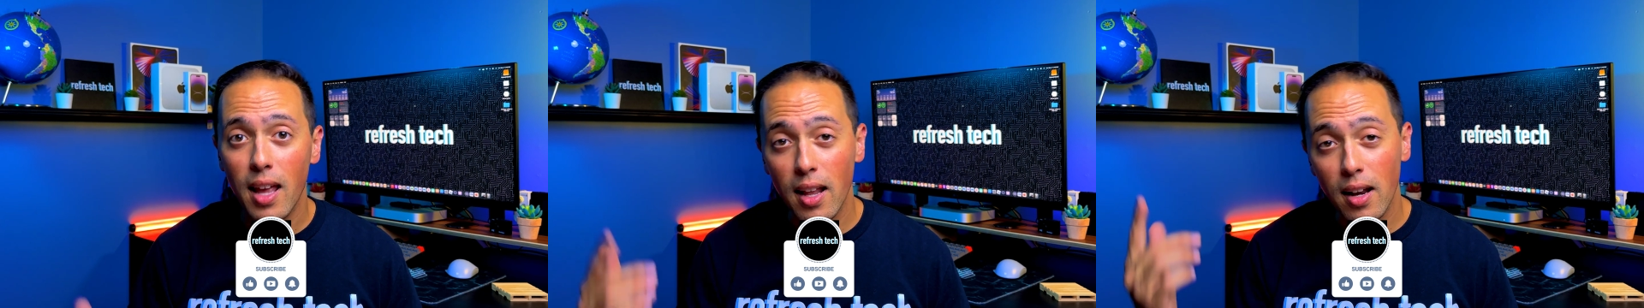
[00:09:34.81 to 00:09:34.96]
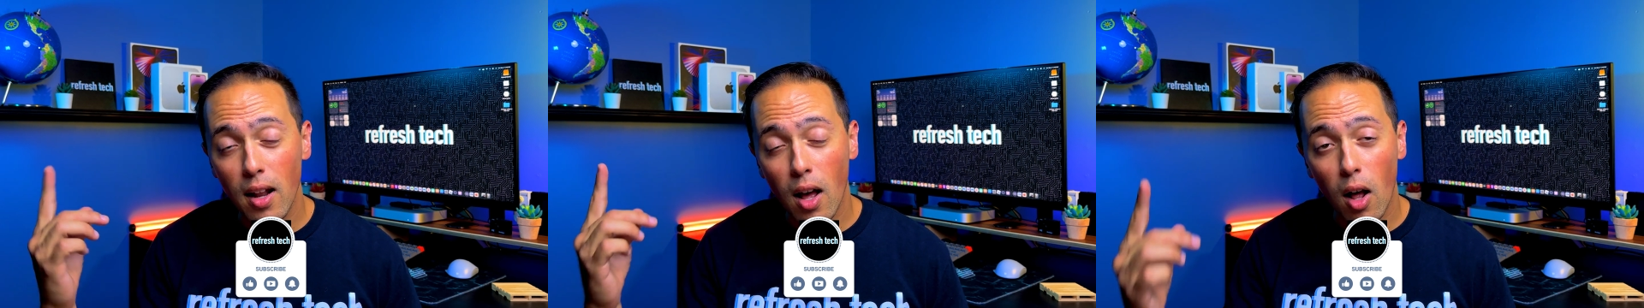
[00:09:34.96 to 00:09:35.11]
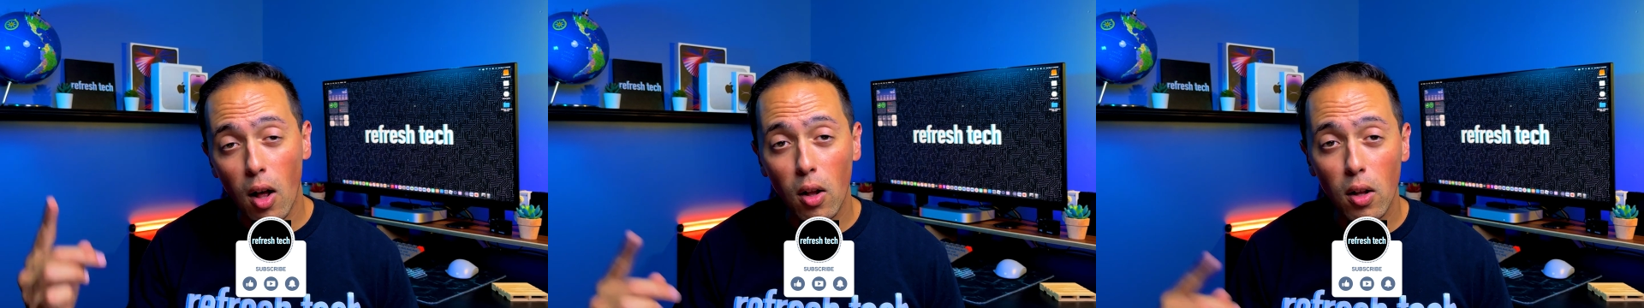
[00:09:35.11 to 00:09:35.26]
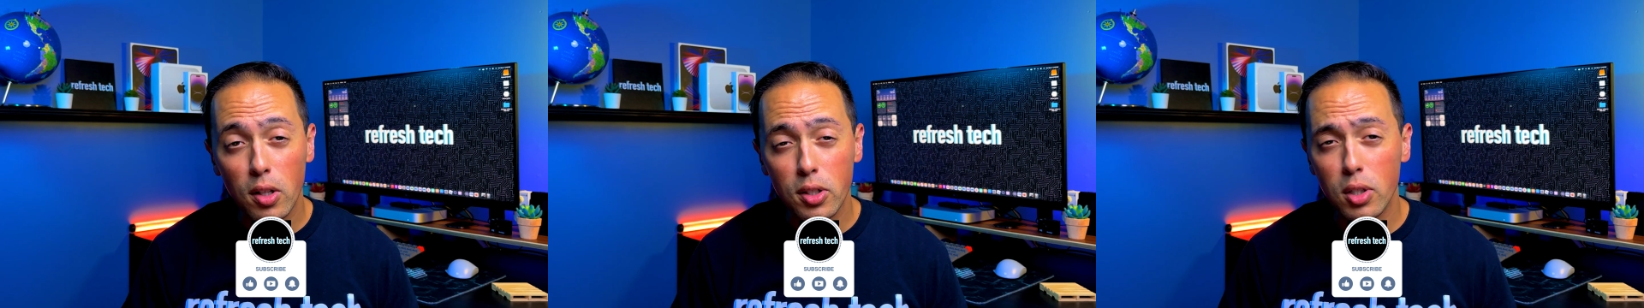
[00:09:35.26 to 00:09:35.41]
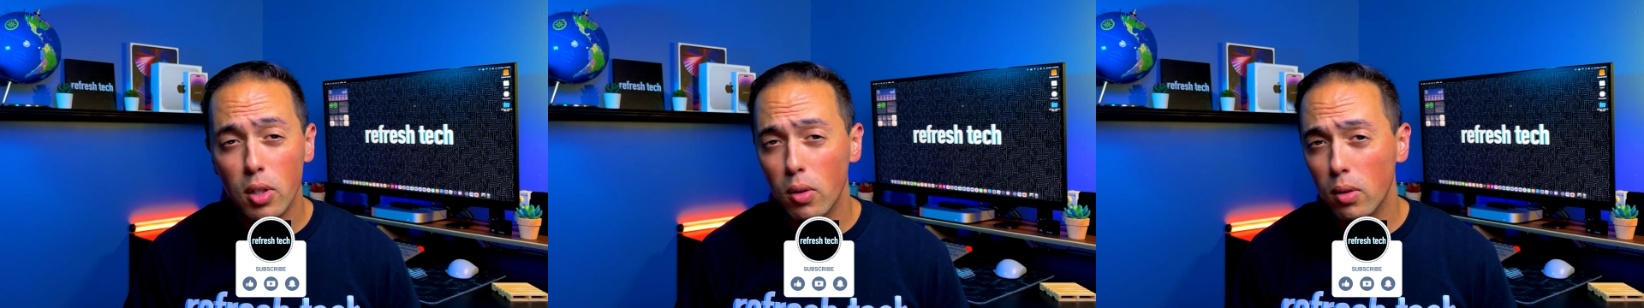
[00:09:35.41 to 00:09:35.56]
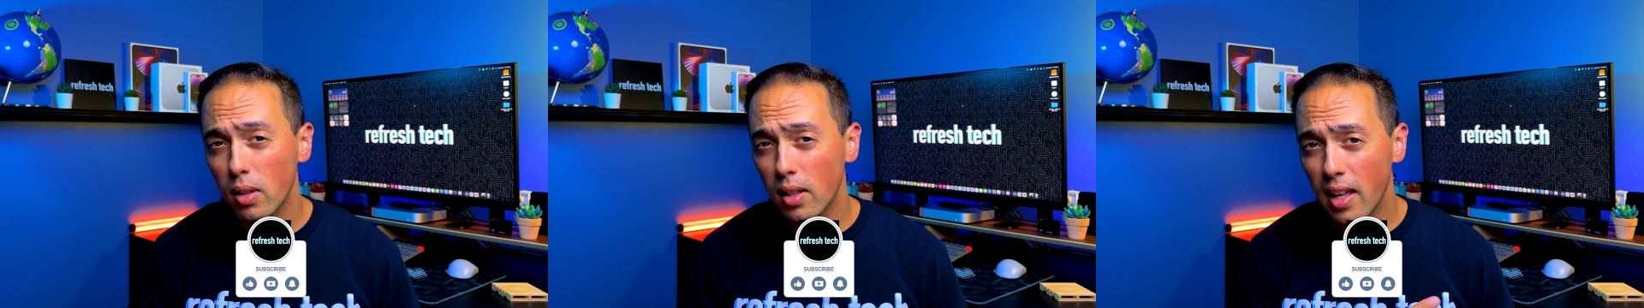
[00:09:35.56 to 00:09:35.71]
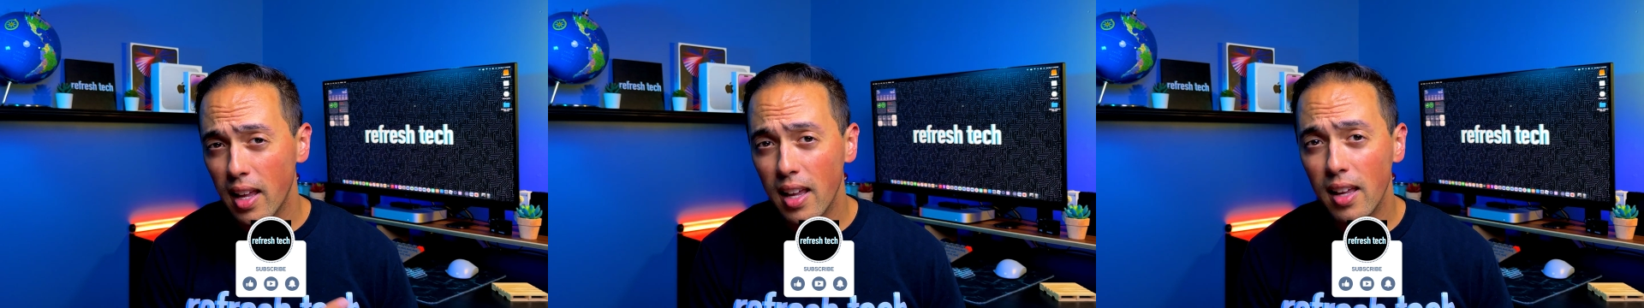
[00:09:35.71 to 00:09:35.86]
and also
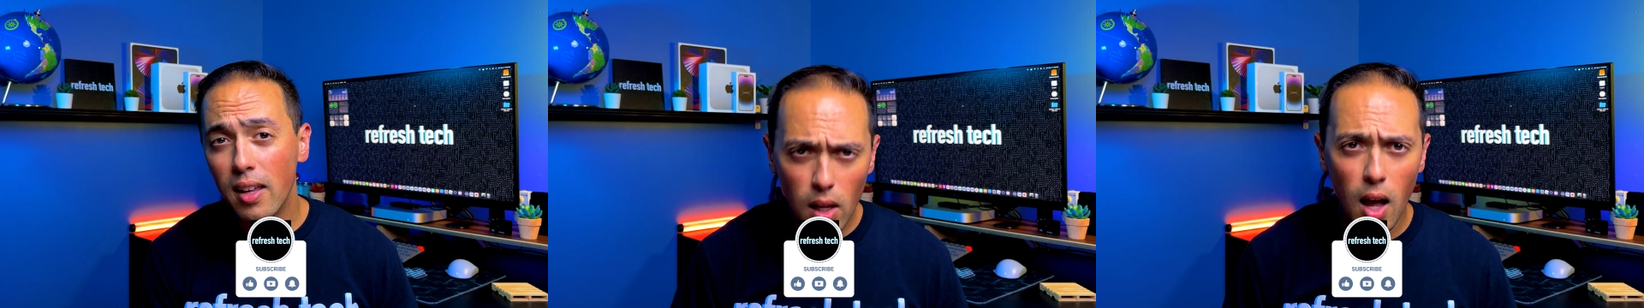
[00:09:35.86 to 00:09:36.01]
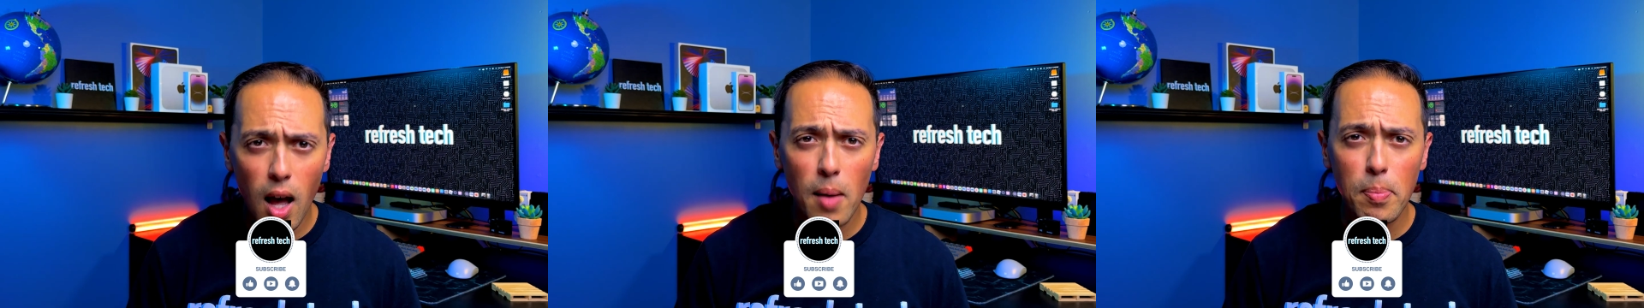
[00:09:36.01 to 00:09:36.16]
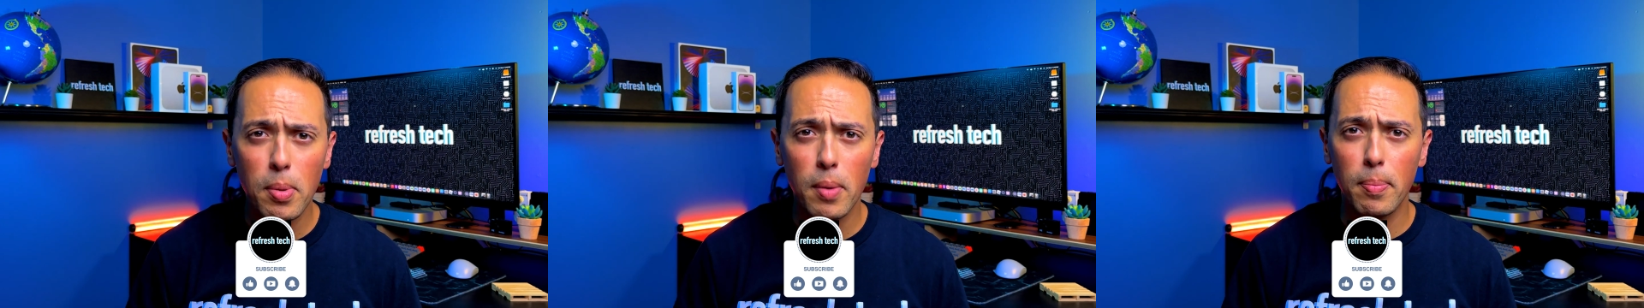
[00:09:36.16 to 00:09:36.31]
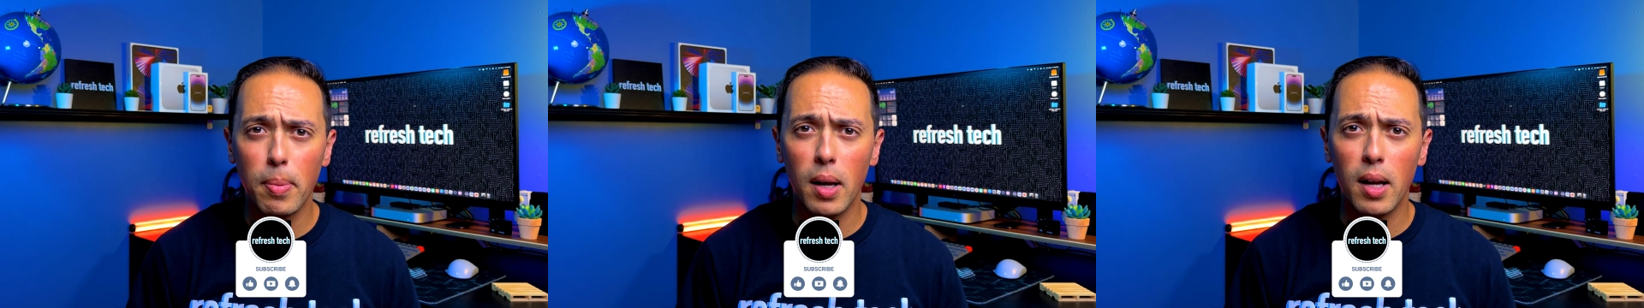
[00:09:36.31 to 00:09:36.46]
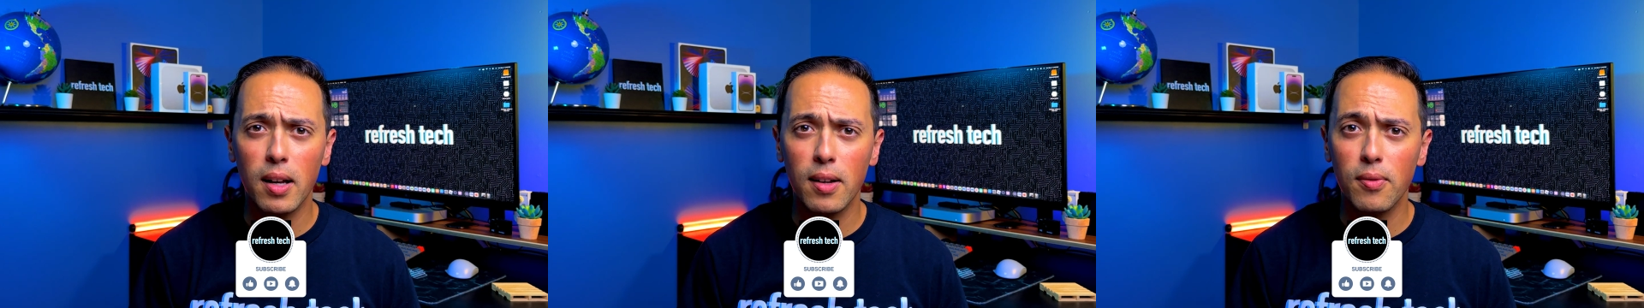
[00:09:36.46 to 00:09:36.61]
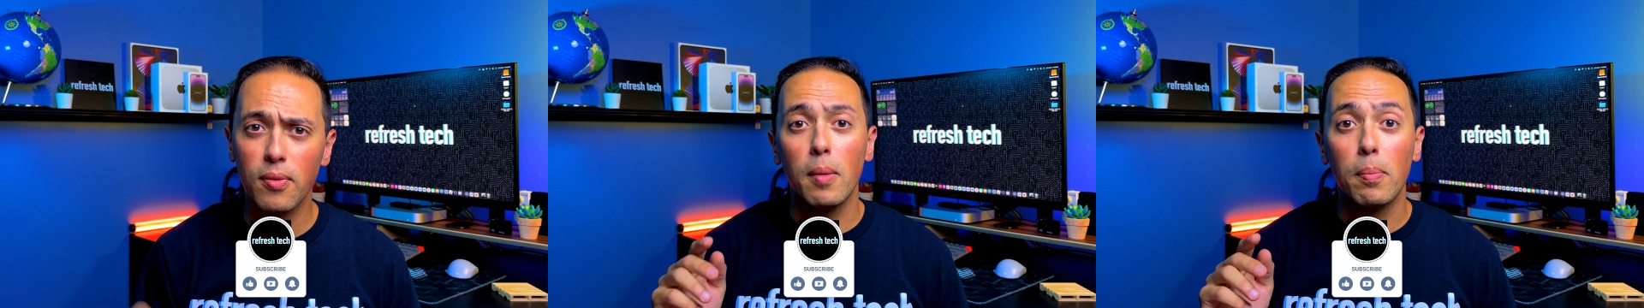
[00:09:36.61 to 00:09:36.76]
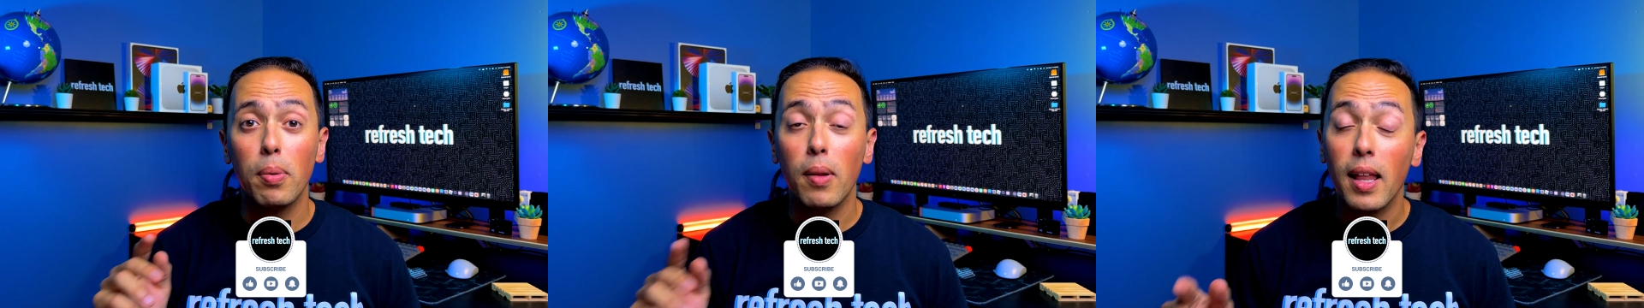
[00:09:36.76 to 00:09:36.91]
link up
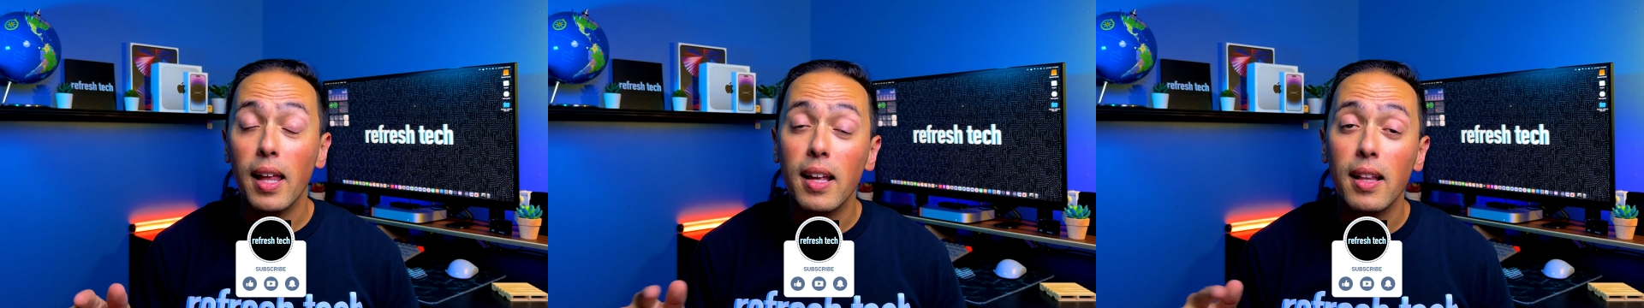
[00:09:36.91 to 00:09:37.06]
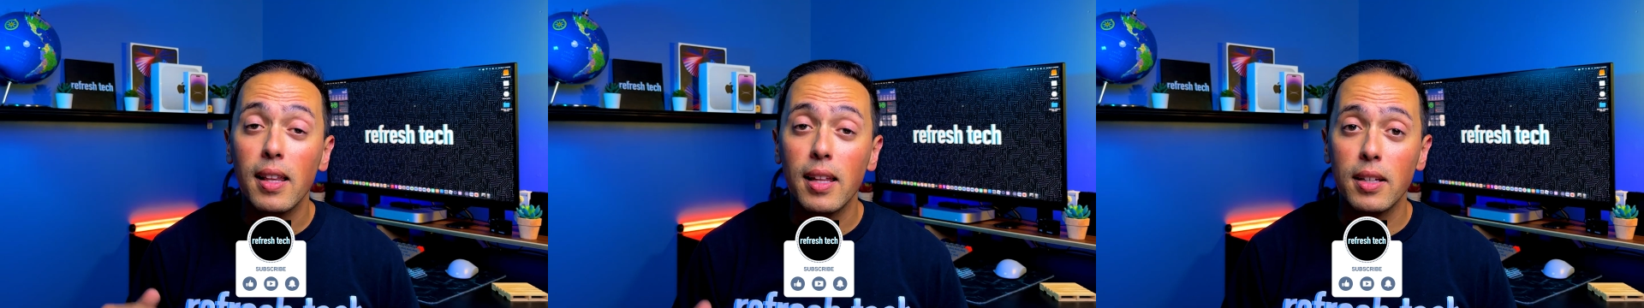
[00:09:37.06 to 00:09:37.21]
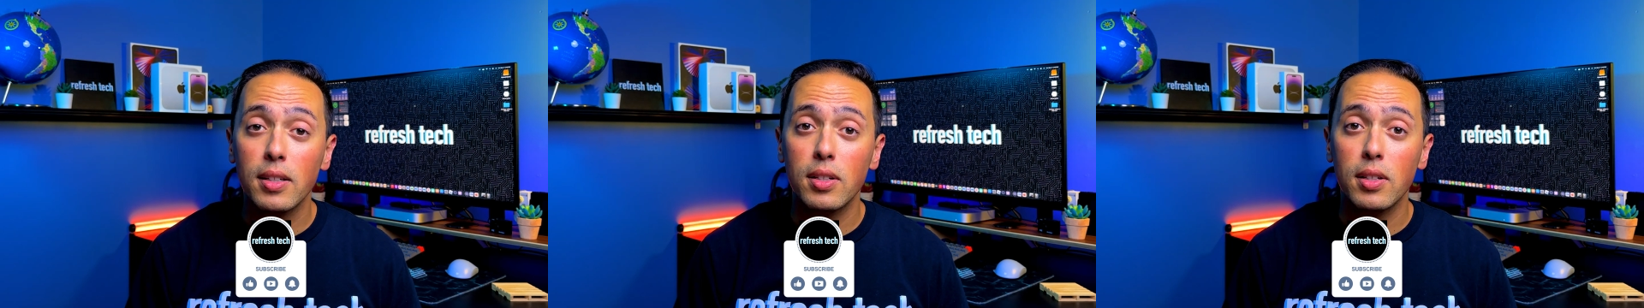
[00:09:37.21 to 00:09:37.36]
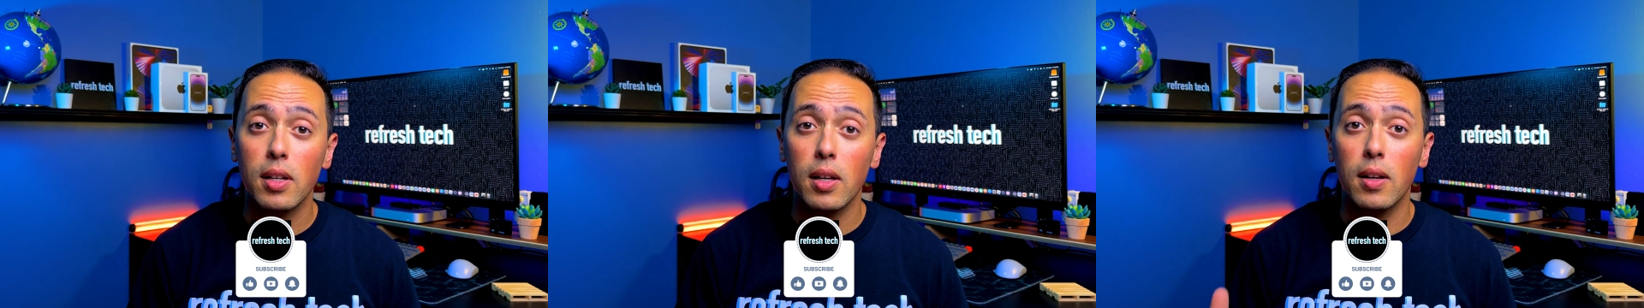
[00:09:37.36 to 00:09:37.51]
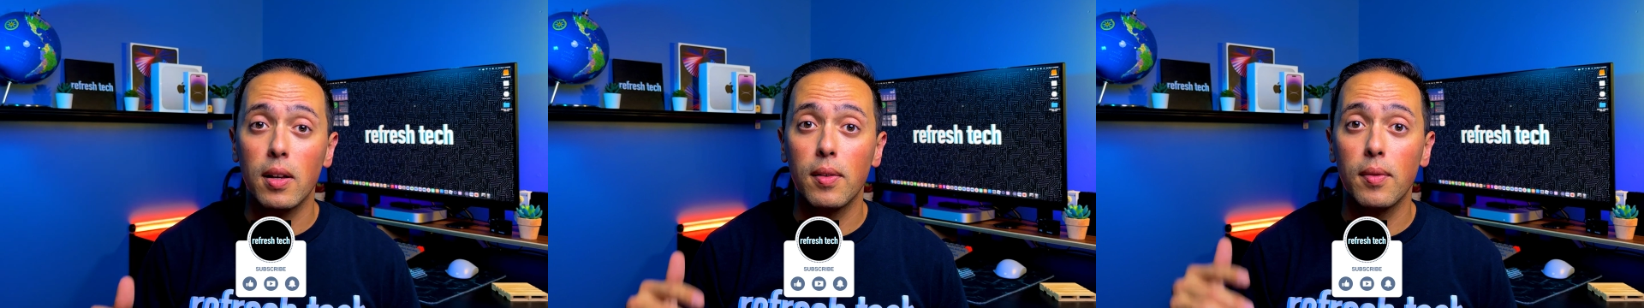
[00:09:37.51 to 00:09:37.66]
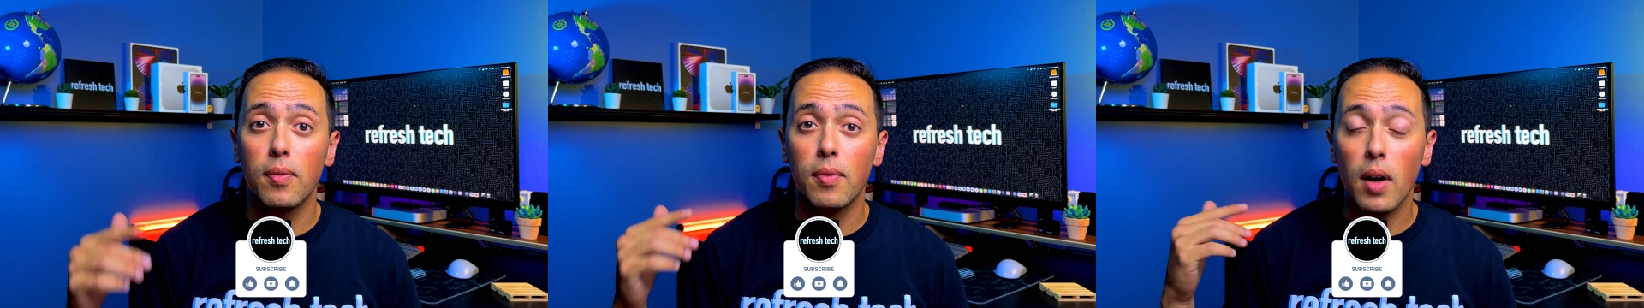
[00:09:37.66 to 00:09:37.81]
above playlist of